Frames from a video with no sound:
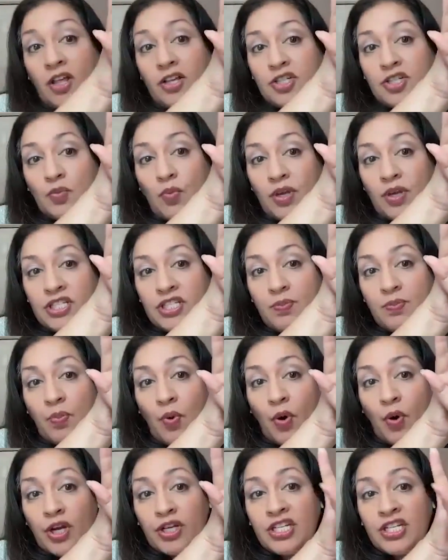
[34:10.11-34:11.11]
knowledge in one
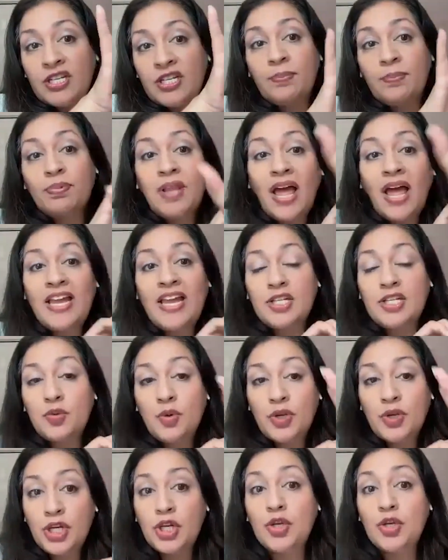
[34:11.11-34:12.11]
sport to apply it
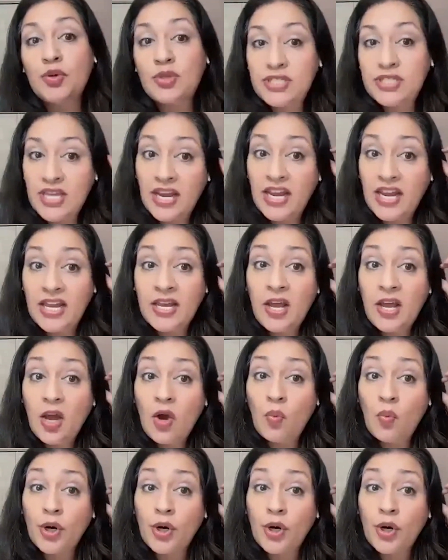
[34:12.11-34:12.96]
to a new setting